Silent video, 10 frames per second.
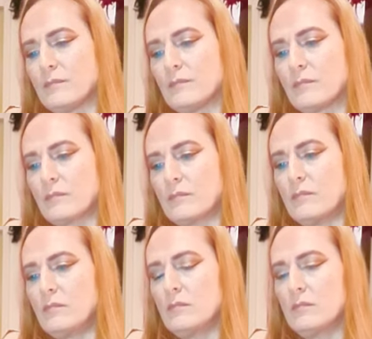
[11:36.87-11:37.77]

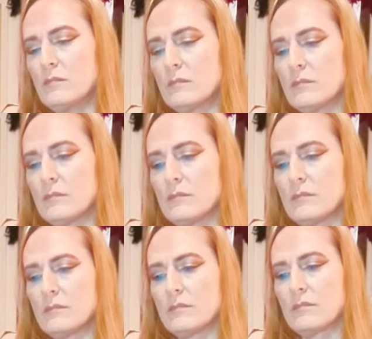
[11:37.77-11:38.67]

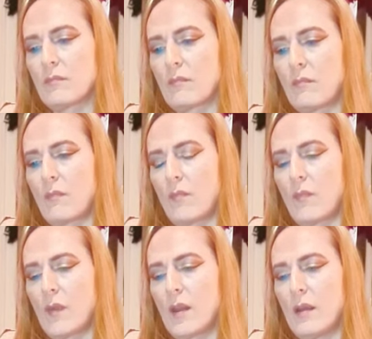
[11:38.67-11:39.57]

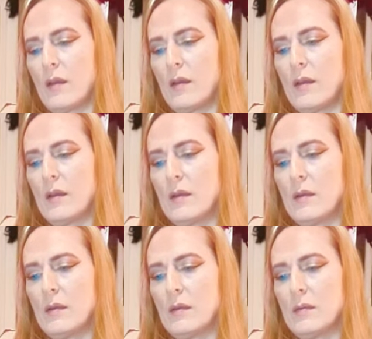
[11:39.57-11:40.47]

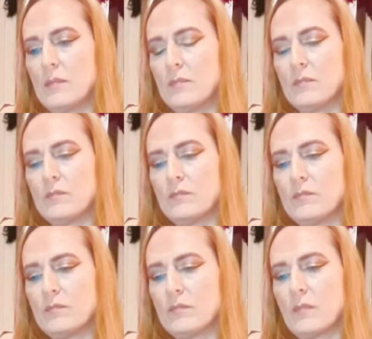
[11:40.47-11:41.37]

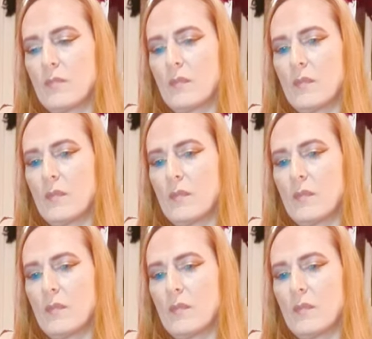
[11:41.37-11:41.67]
Nobody speaks.